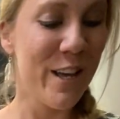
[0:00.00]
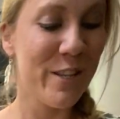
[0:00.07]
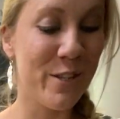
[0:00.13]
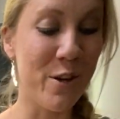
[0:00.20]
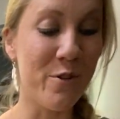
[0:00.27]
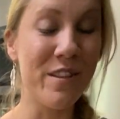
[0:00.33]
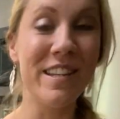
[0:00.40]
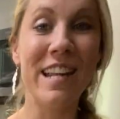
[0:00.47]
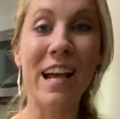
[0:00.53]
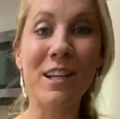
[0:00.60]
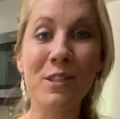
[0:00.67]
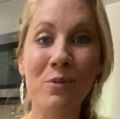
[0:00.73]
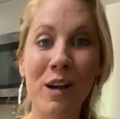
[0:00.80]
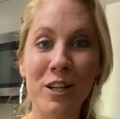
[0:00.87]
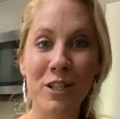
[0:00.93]
So the
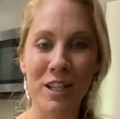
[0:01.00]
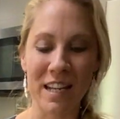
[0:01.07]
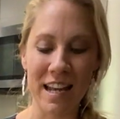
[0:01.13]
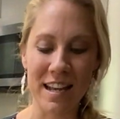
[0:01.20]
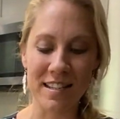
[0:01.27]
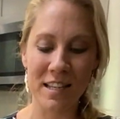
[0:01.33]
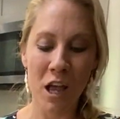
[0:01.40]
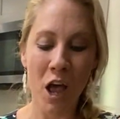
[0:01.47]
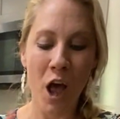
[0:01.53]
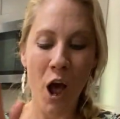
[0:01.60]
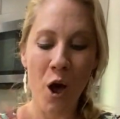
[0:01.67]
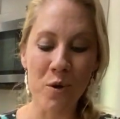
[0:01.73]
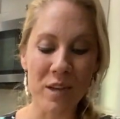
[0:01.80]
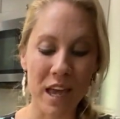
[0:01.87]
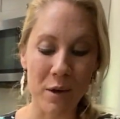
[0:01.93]
next question is,
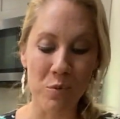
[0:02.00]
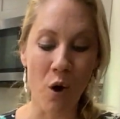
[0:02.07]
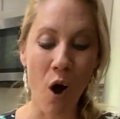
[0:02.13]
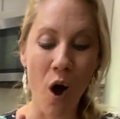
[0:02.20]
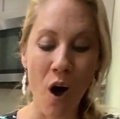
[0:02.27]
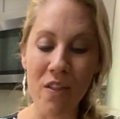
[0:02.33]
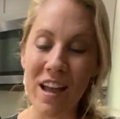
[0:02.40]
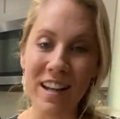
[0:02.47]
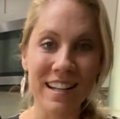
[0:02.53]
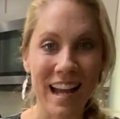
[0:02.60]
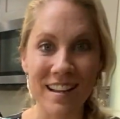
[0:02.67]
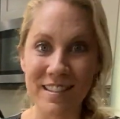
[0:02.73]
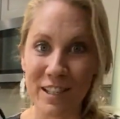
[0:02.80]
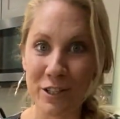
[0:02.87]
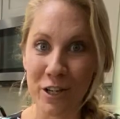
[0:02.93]
okay, well, all that
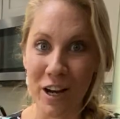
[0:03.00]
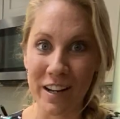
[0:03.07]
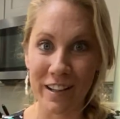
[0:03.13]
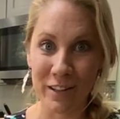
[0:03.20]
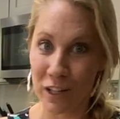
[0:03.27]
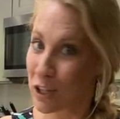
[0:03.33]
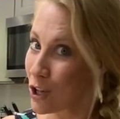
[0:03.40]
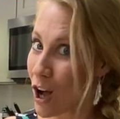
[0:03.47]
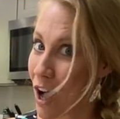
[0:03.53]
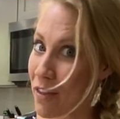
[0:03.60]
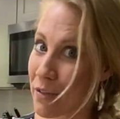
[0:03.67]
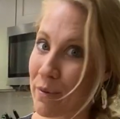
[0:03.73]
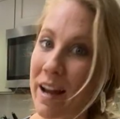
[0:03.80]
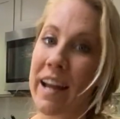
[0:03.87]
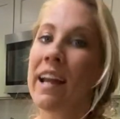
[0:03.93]
nasty junk in the
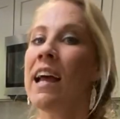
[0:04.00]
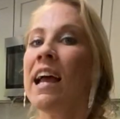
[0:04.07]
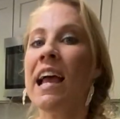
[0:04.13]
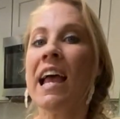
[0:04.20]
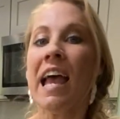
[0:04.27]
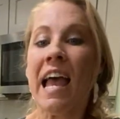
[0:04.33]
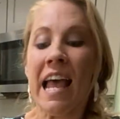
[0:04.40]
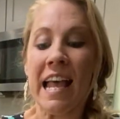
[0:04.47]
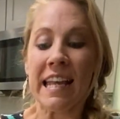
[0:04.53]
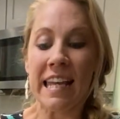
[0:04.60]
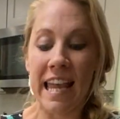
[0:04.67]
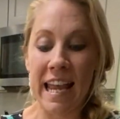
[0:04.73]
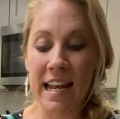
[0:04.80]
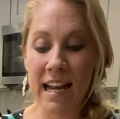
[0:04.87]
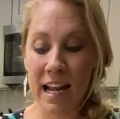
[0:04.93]
cloth, right?
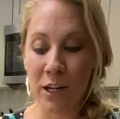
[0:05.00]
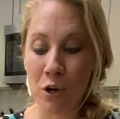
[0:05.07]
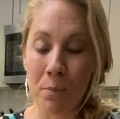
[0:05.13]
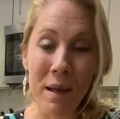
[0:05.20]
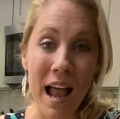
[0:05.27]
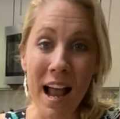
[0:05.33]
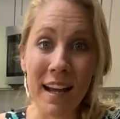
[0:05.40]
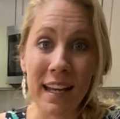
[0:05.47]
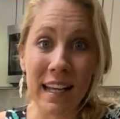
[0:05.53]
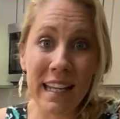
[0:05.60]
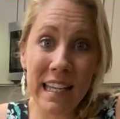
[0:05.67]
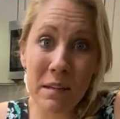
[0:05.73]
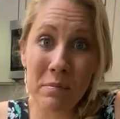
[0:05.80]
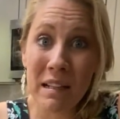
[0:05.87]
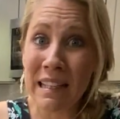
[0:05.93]
Can I go back and
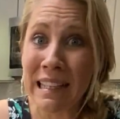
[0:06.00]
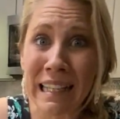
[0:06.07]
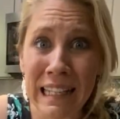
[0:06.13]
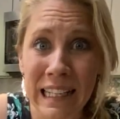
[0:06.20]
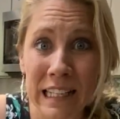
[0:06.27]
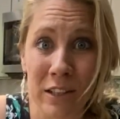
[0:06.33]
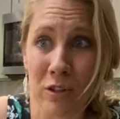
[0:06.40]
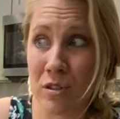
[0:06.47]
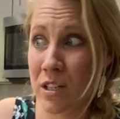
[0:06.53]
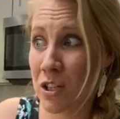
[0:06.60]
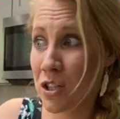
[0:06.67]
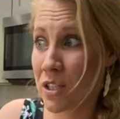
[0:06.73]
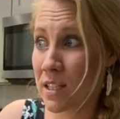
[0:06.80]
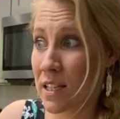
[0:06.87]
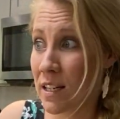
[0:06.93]
keep cleaning, or is it
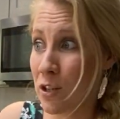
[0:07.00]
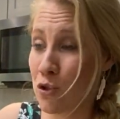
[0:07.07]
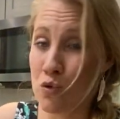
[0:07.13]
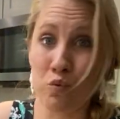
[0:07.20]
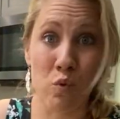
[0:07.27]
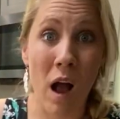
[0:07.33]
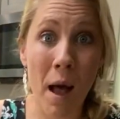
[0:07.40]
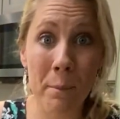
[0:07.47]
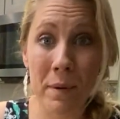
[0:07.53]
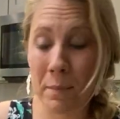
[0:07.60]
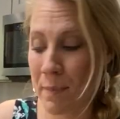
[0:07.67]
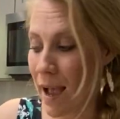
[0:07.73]
just gonna drop it